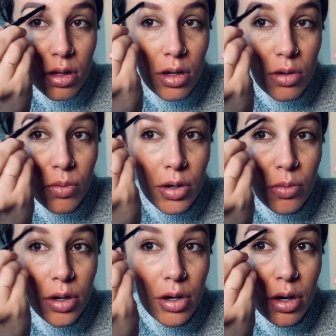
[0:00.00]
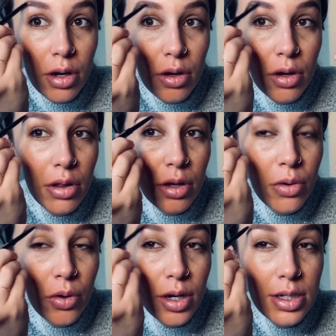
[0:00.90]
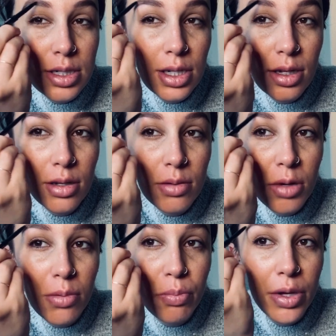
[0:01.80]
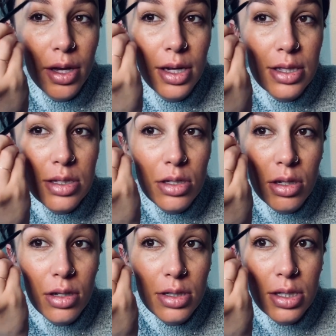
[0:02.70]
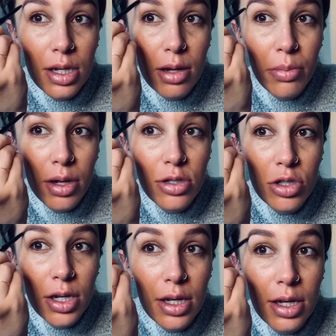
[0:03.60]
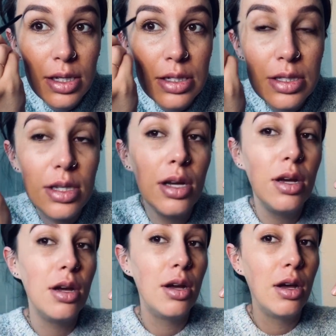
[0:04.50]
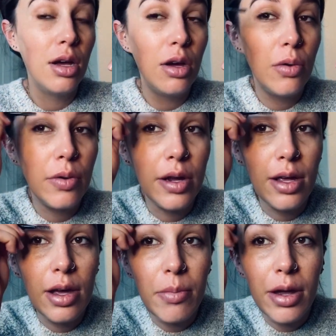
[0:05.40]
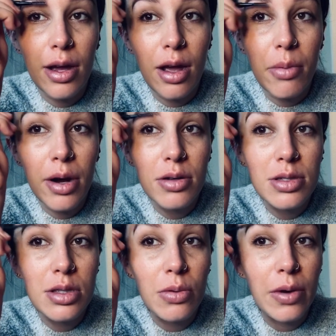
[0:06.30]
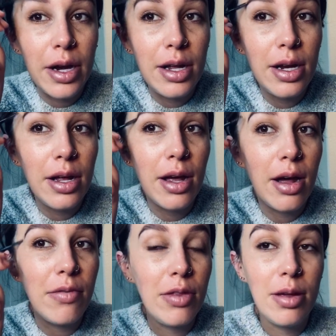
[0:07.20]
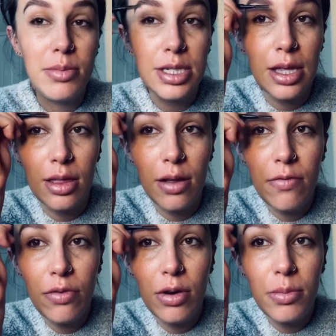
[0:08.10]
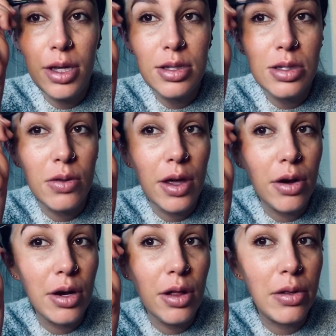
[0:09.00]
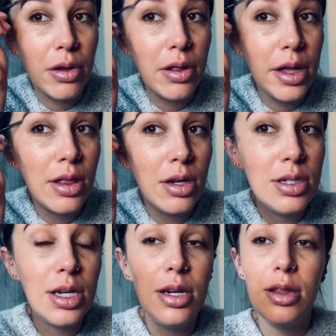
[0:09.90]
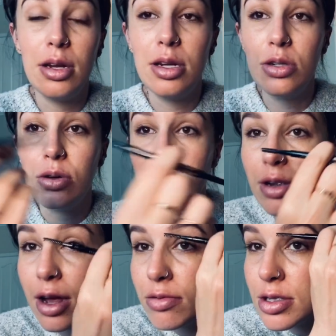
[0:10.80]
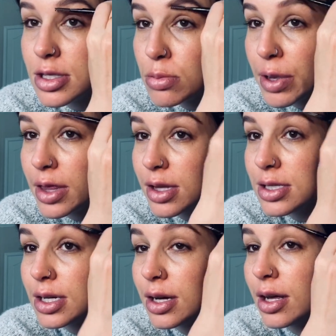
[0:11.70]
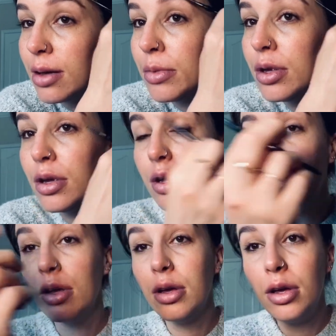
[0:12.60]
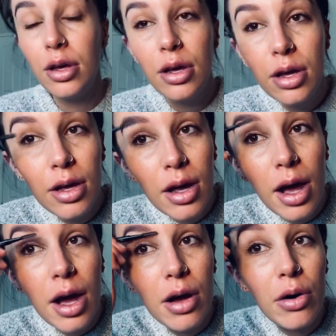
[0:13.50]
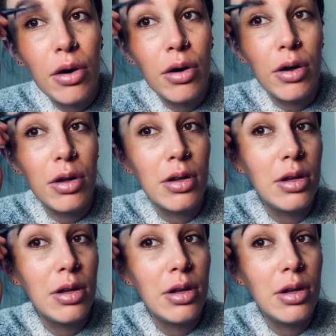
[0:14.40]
And when we're not all in quarantine, my biggest tip and trick is when I get my eyebrows threaded, I have them tint them for me so they already look like they're done, and then I don't even have to spend the time at all